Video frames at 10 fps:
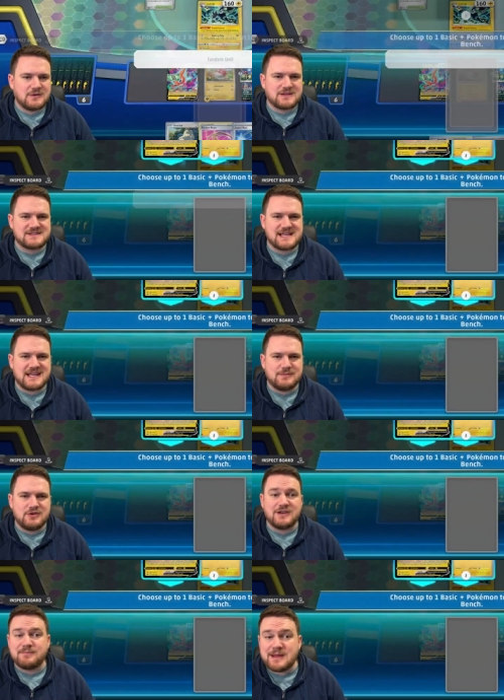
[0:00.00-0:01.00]
In tandem
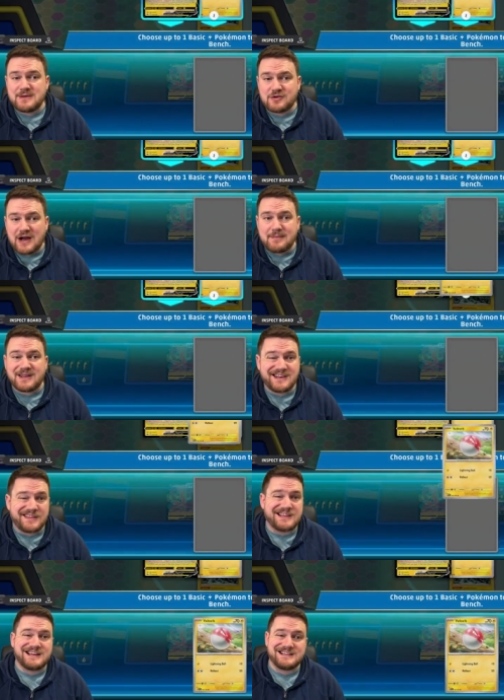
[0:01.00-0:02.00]
unit, maybe grab
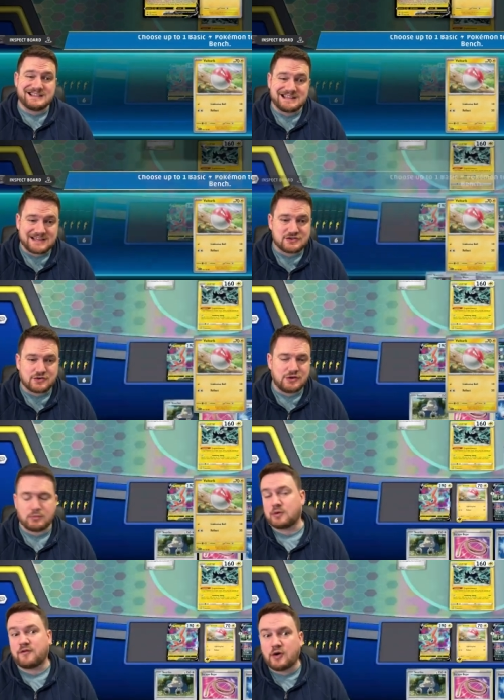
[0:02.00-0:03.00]
another Electrode
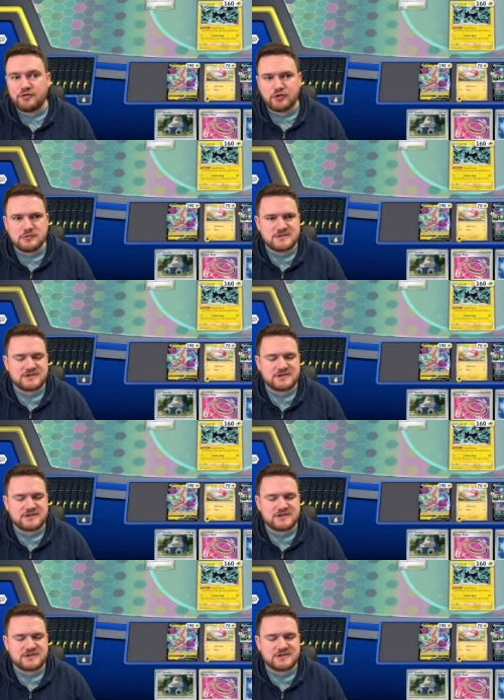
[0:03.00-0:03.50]
or a Voltorb,